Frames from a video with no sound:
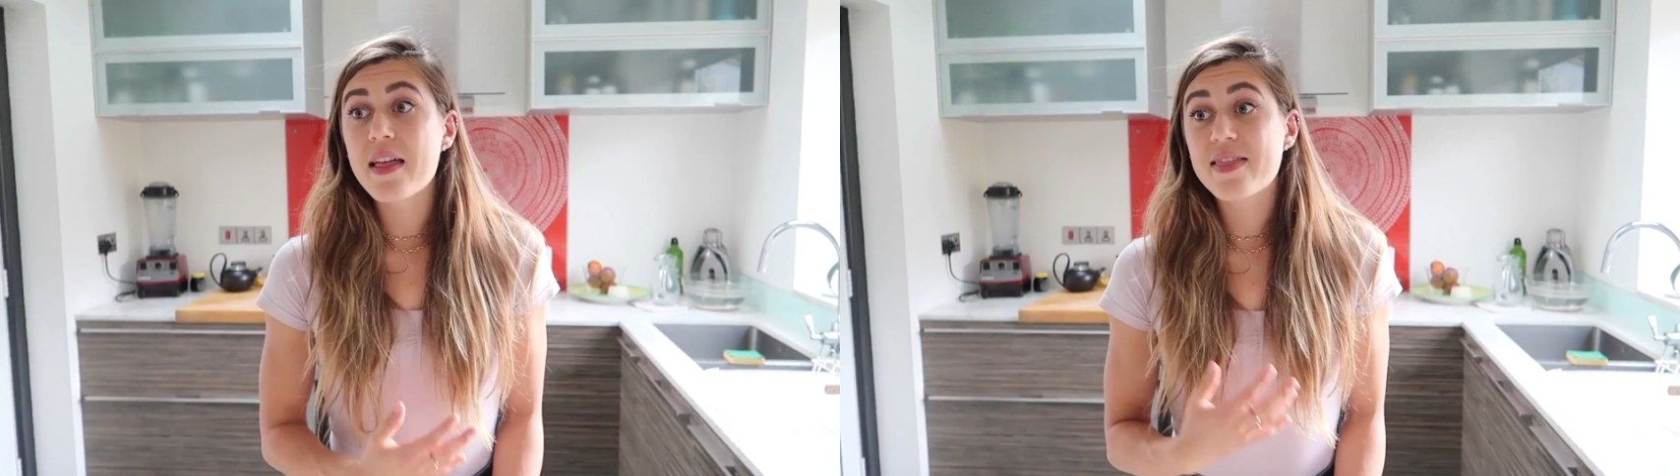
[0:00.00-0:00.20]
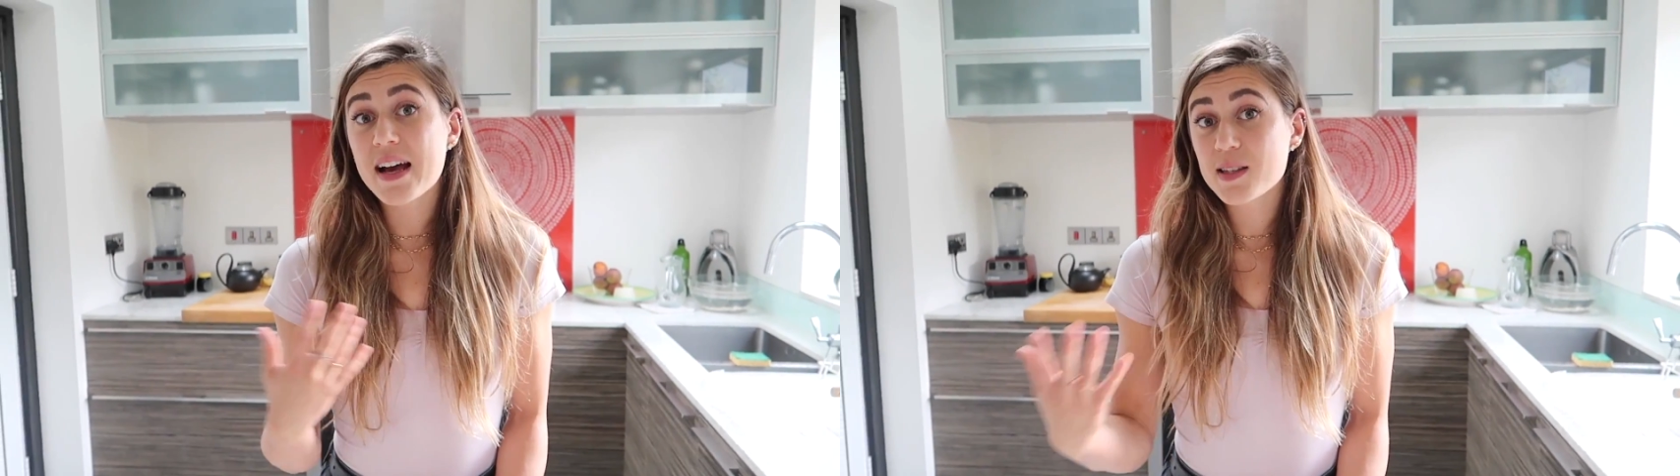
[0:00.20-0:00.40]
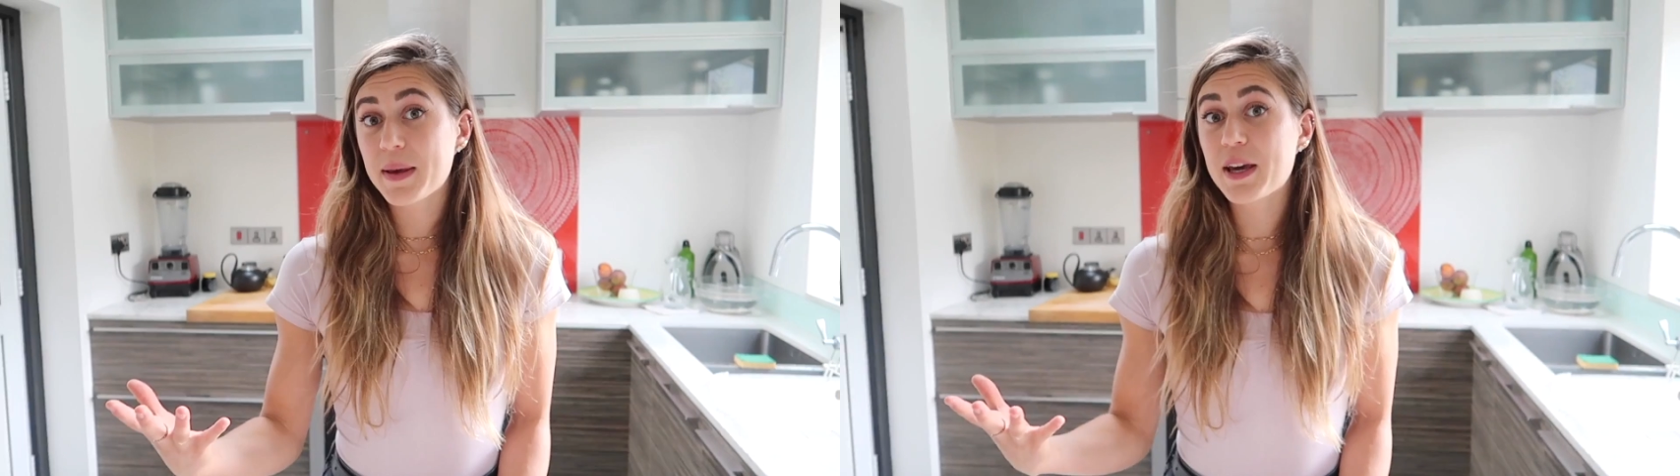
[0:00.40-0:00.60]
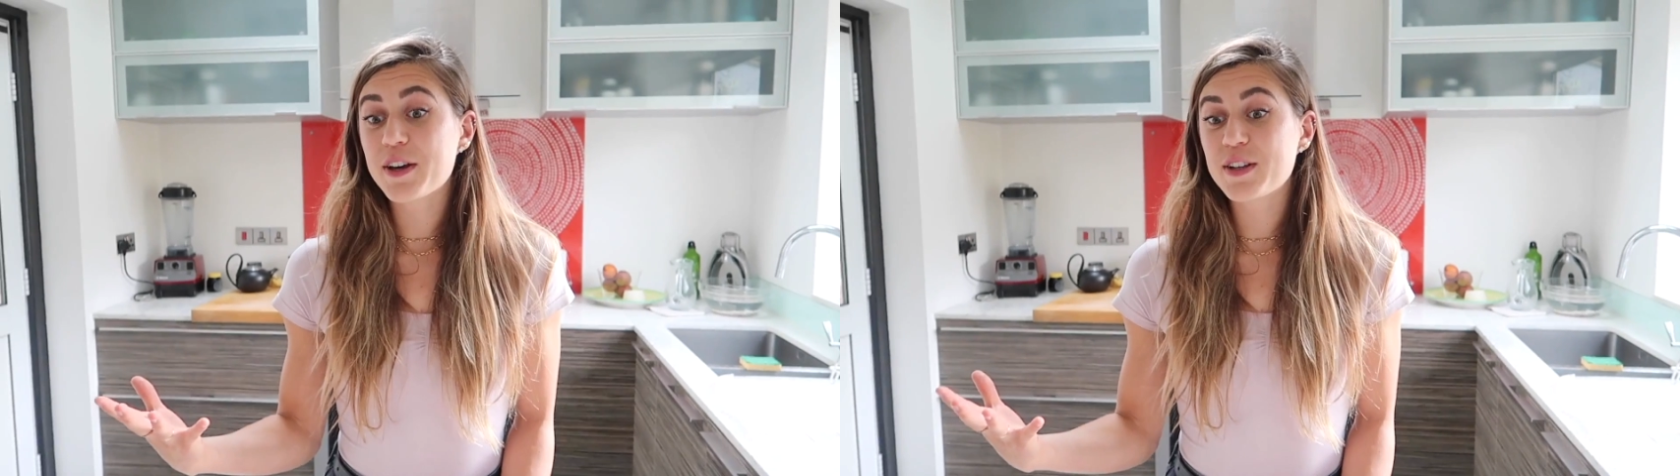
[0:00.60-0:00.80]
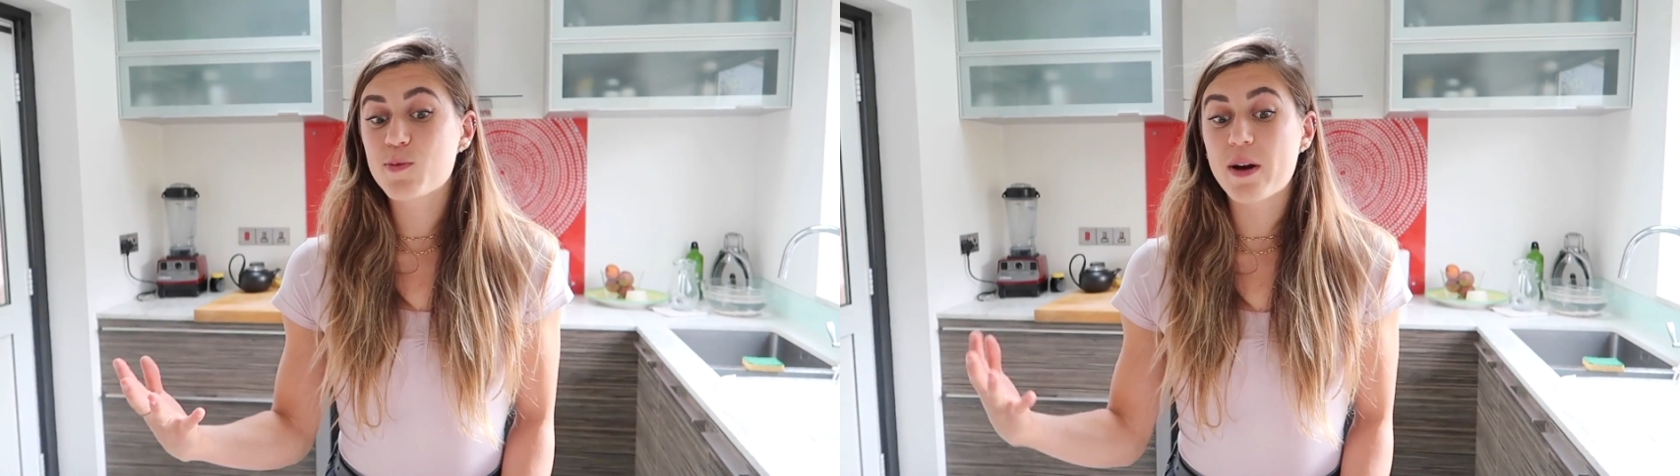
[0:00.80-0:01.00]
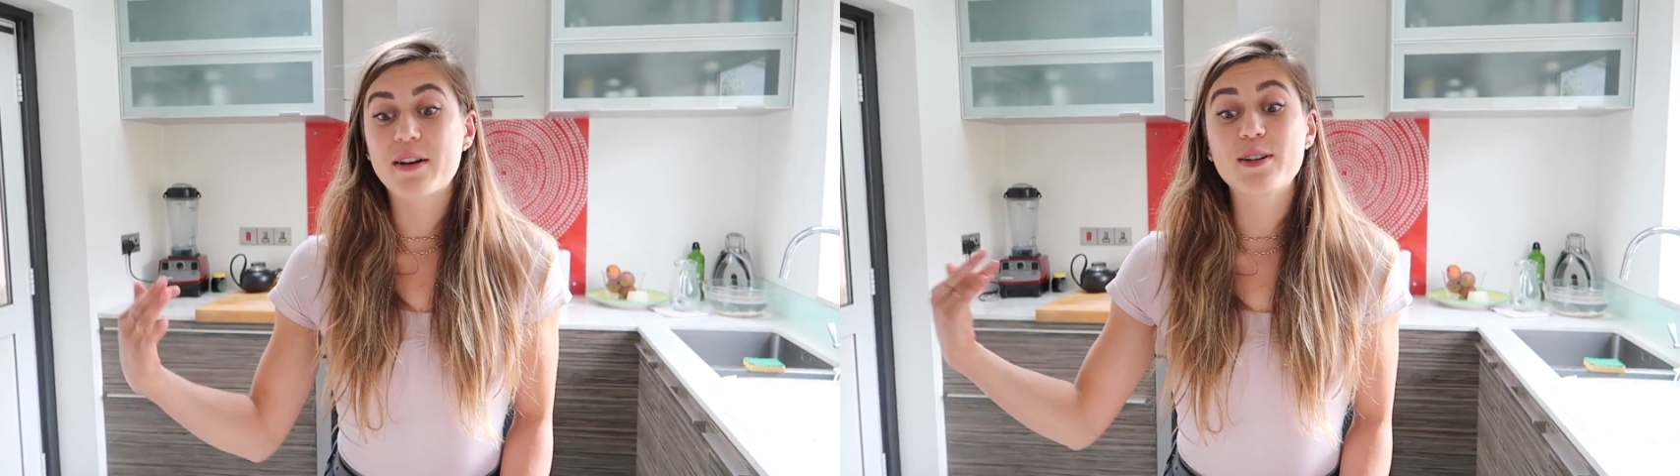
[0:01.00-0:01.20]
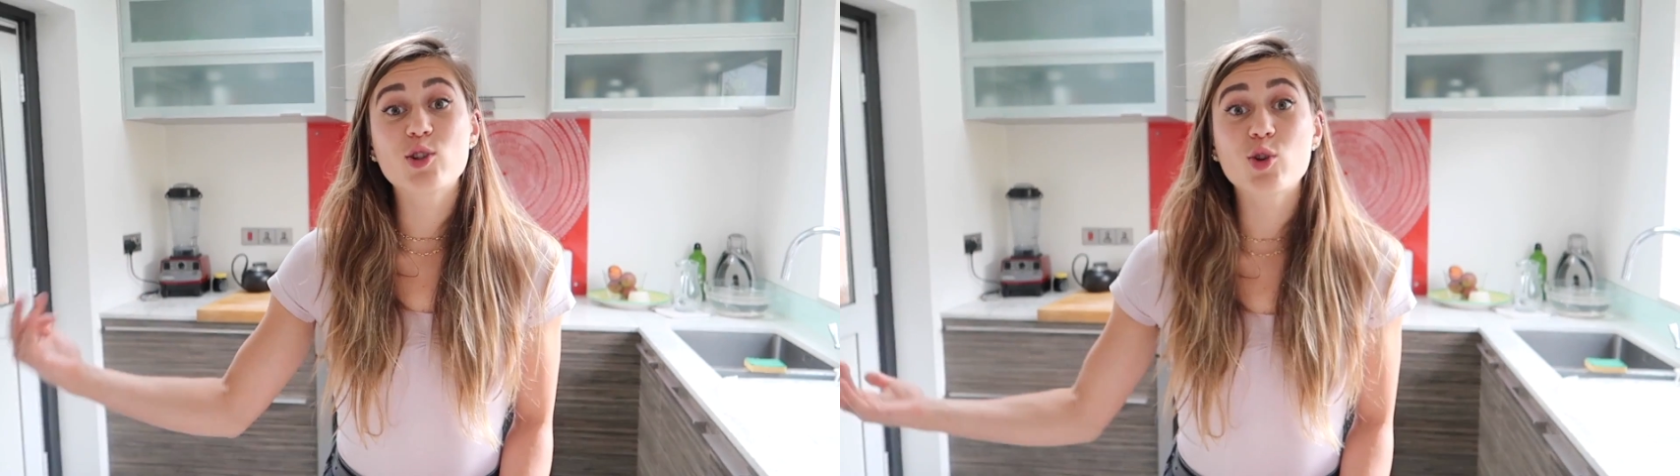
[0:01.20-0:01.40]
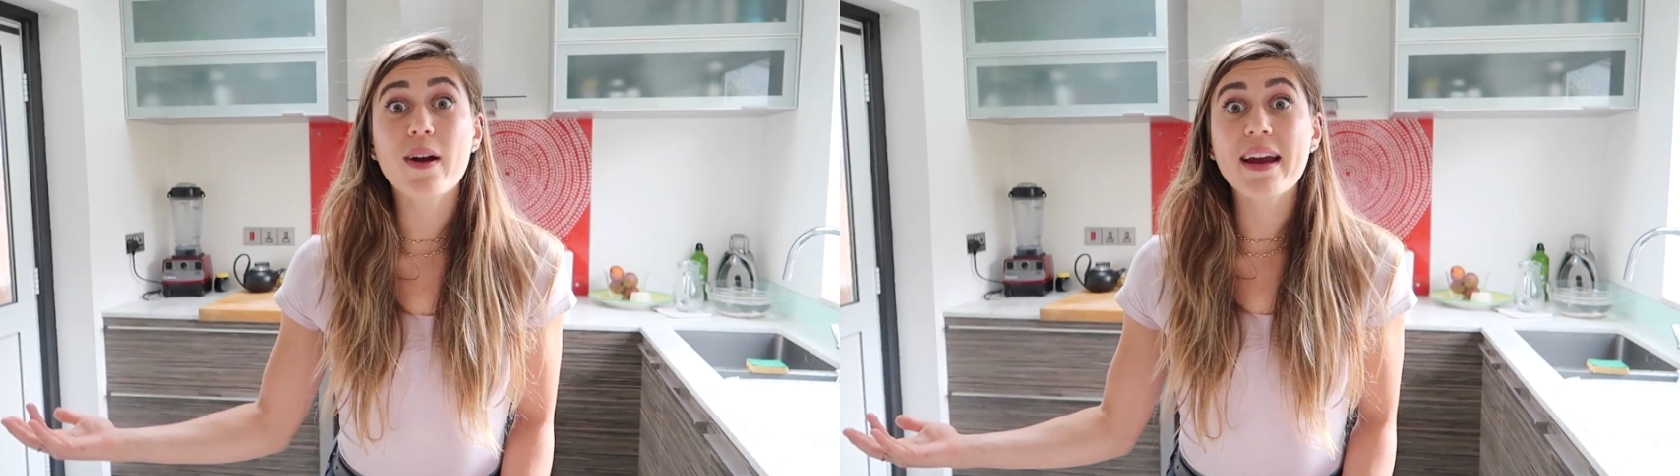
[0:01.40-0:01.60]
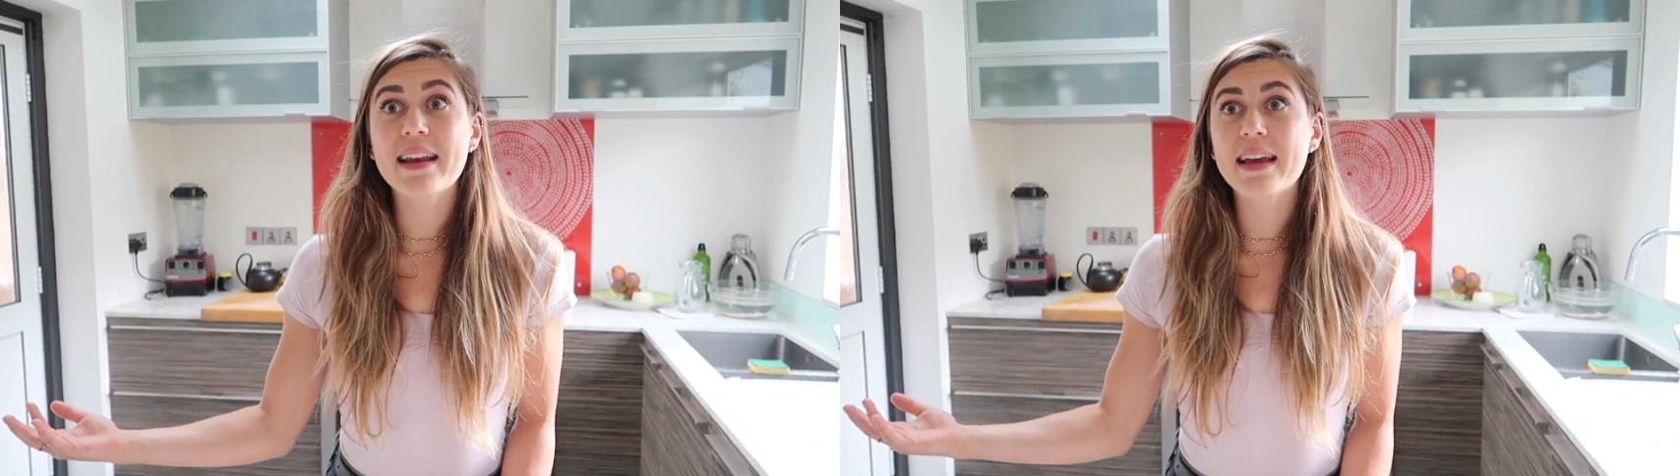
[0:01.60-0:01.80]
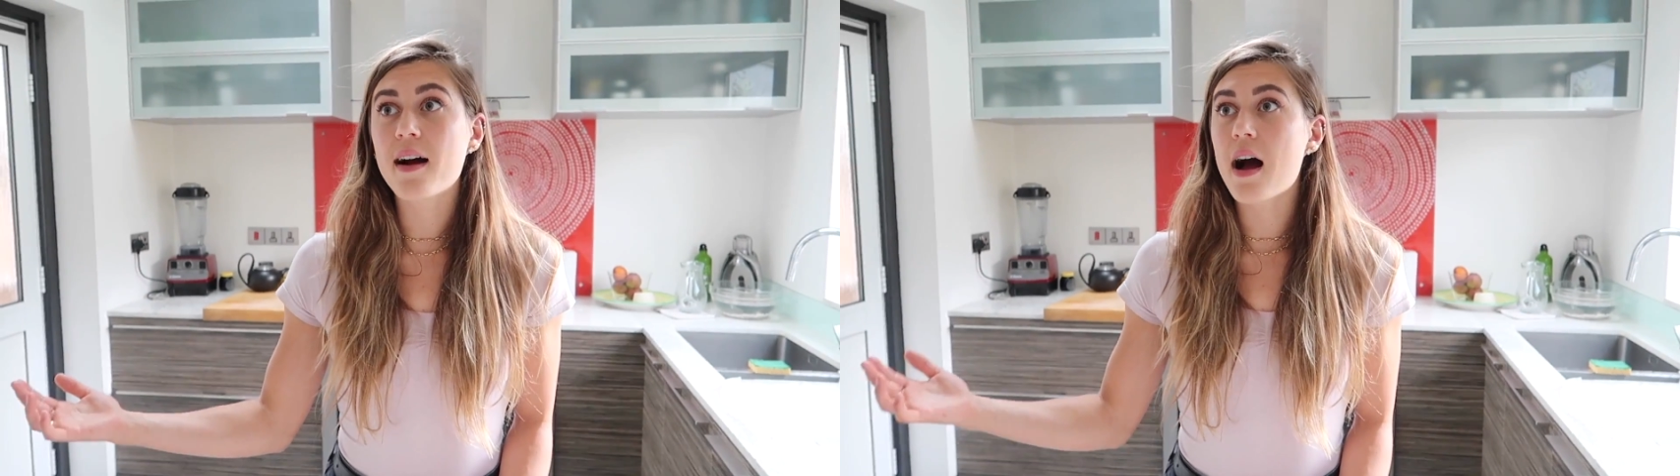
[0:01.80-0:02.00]
That's because when I was
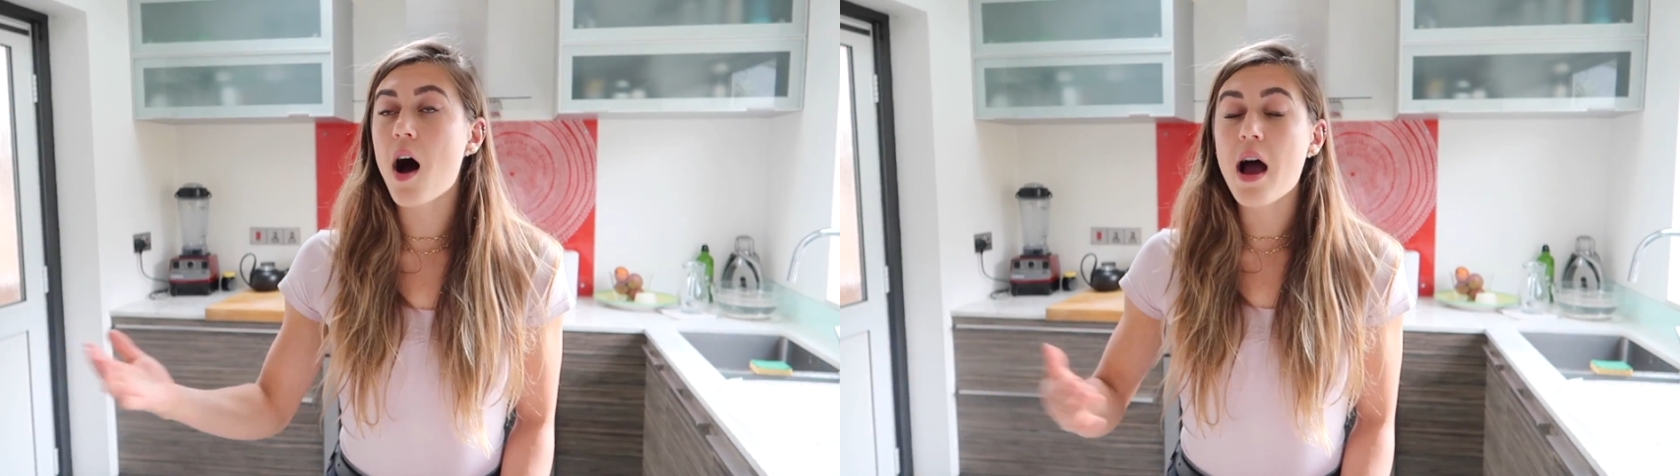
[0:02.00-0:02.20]
training,